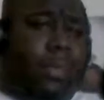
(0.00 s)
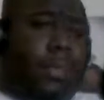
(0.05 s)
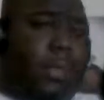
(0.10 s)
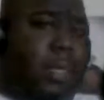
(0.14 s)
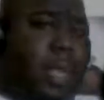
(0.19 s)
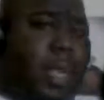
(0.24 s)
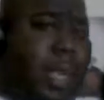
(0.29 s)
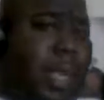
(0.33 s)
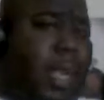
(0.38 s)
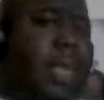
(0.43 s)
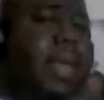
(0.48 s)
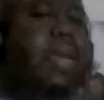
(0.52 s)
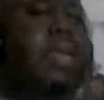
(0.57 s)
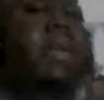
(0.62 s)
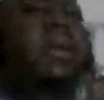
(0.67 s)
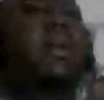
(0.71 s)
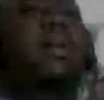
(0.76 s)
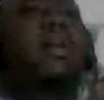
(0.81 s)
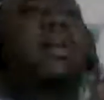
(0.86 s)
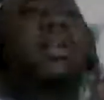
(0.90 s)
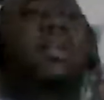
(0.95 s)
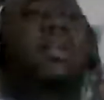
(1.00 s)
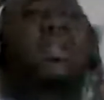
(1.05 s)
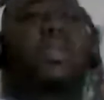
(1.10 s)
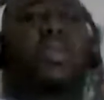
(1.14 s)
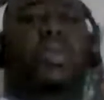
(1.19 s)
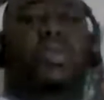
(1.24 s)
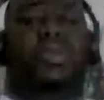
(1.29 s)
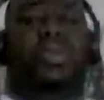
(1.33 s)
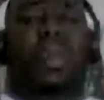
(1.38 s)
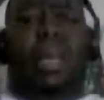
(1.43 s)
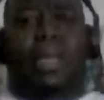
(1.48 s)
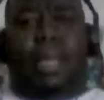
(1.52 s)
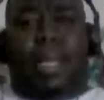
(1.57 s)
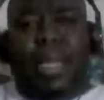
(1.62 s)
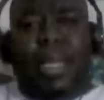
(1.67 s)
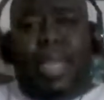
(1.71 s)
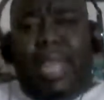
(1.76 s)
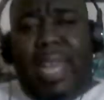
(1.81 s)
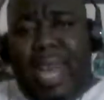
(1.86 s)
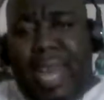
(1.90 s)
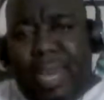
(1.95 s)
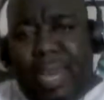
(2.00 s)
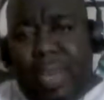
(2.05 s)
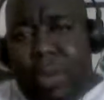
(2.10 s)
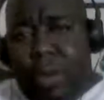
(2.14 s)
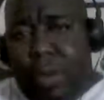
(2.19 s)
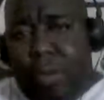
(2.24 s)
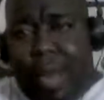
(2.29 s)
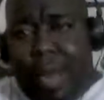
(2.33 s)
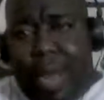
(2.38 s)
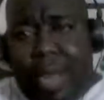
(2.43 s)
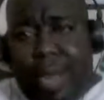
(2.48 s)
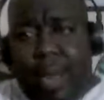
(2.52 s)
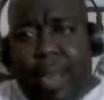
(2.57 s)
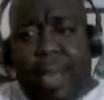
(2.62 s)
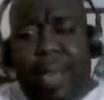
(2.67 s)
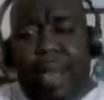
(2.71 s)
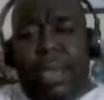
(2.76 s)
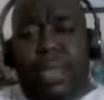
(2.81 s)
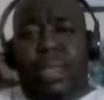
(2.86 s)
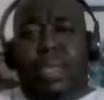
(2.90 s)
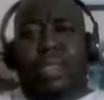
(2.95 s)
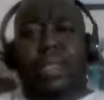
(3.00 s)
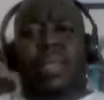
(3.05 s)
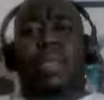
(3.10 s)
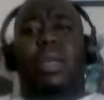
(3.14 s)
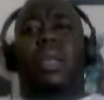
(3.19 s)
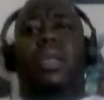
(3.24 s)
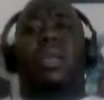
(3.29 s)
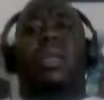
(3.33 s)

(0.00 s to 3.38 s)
okay, to basically undermine us,